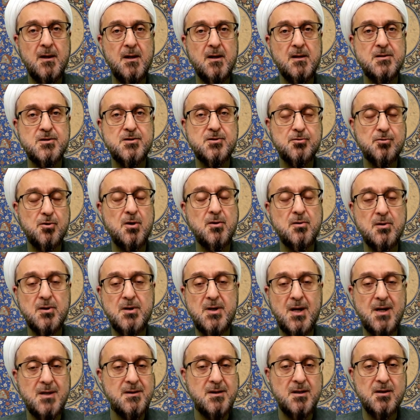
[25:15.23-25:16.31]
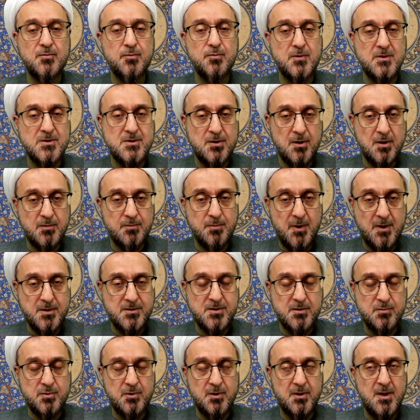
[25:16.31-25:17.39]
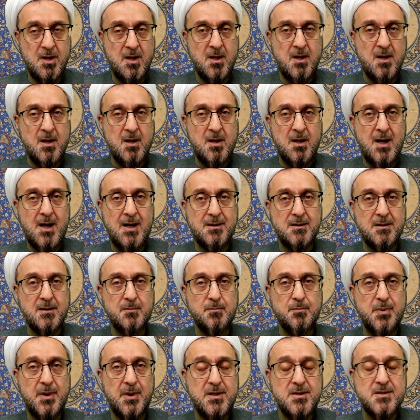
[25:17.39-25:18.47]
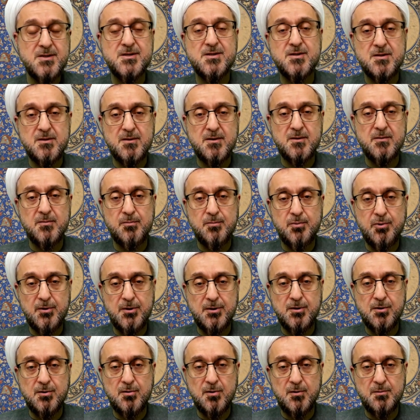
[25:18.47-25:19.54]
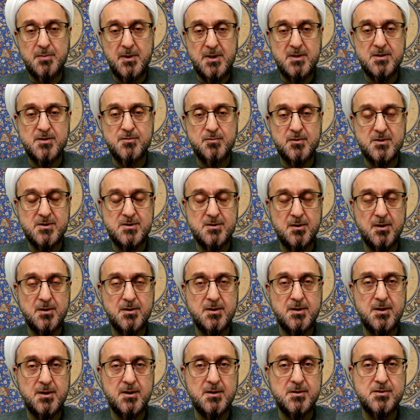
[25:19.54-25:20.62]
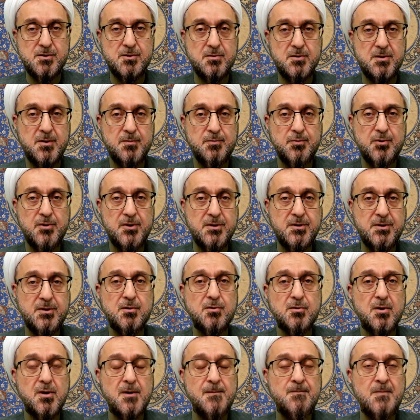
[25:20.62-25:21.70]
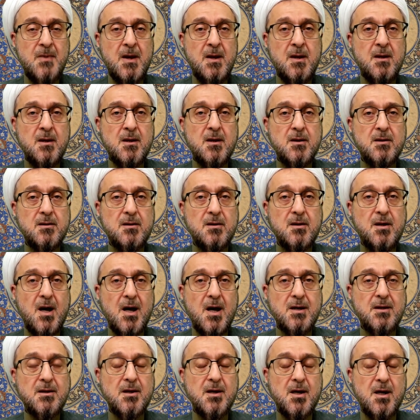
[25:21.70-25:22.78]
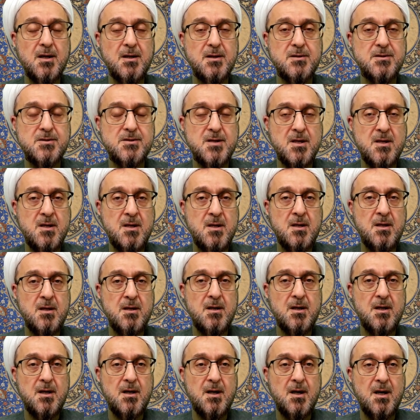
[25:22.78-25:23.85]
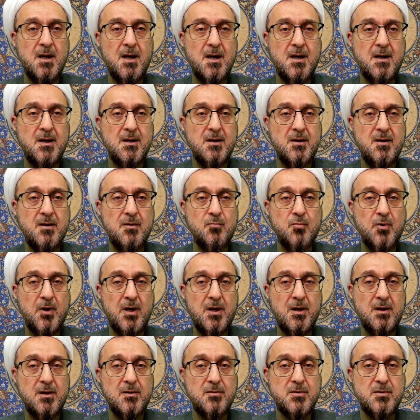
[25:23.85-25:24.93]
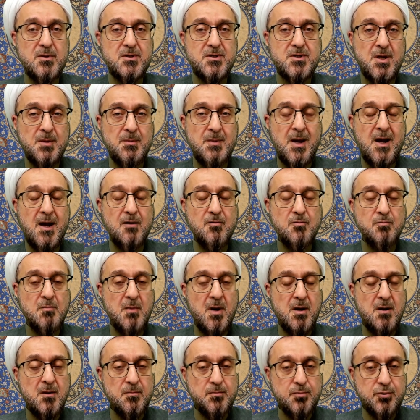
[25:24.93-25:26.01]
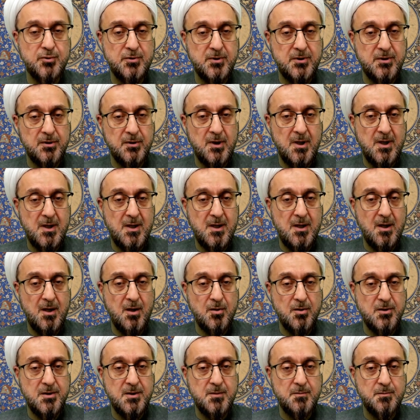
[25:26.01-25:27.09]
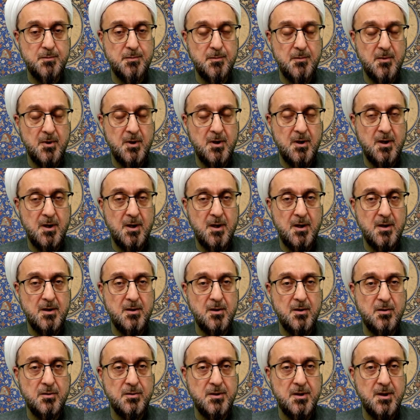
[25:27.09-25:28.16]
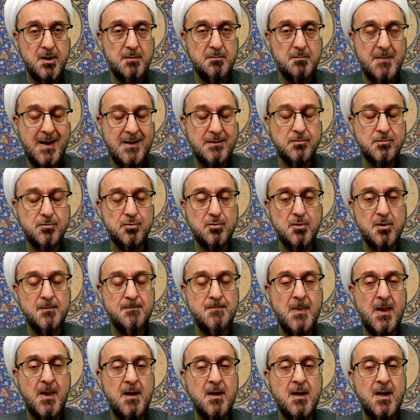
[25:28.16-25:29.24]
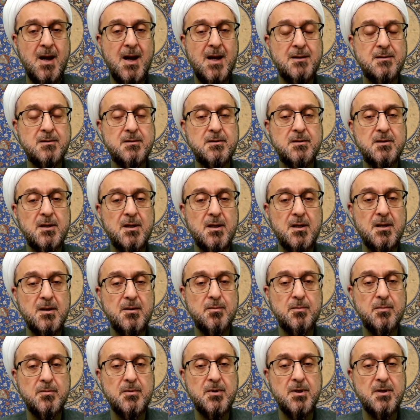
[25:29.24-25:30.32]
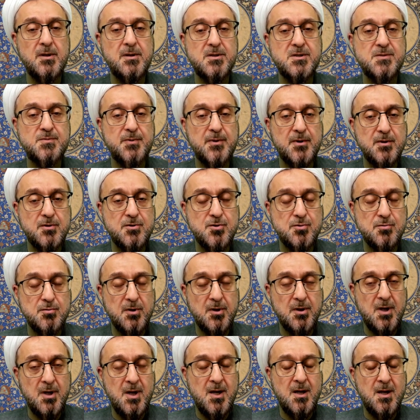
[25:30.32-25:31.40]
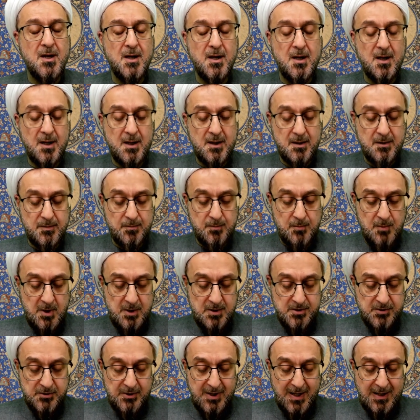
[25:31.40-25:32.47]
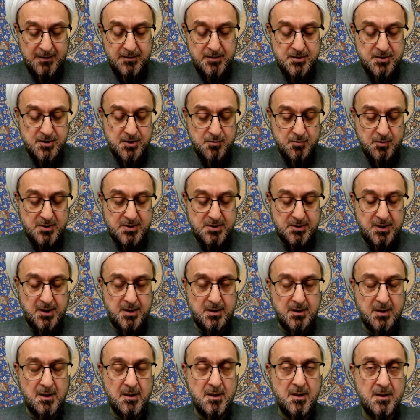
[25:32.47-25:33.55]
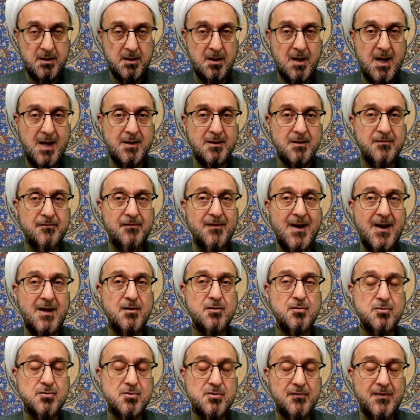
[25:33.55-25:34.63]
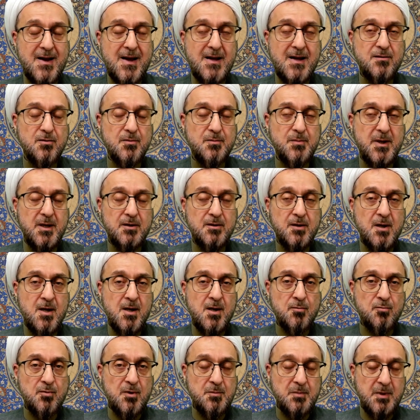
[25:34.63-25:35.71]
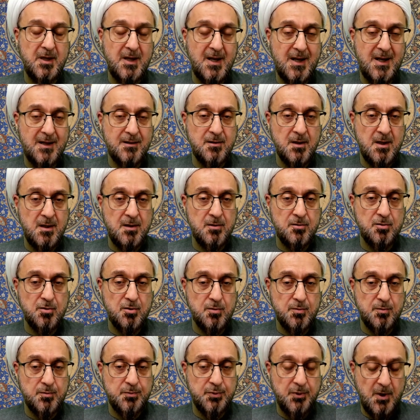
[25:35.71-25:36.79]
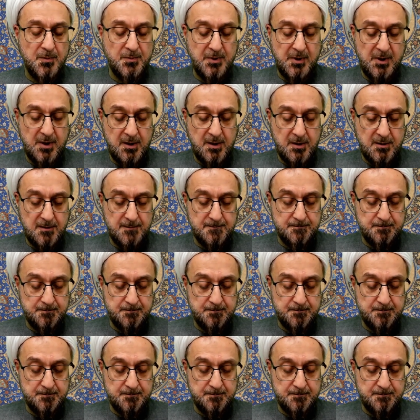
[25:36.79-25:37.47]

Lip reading: strongly, and it was not possible, and the political base was not there. So the political guidelines were somehow put on the mantle, and the spiritual strategy was taken, and the values of Ahlul Bayt began to propagate.